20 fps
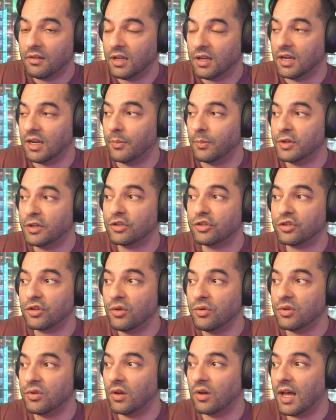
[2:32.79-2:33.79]
and I'm going to show
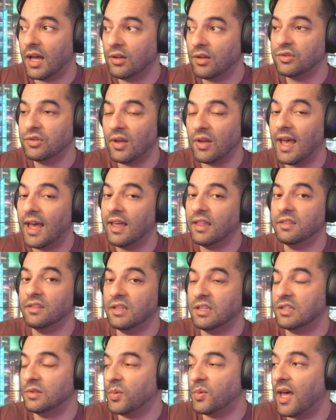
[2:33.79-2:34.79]
you how to add
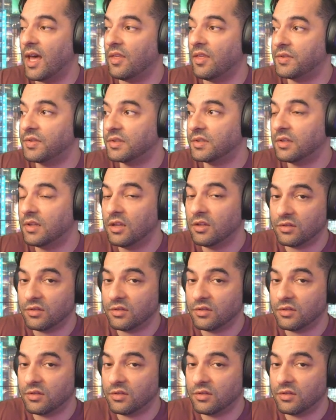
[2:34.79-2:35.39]
these paths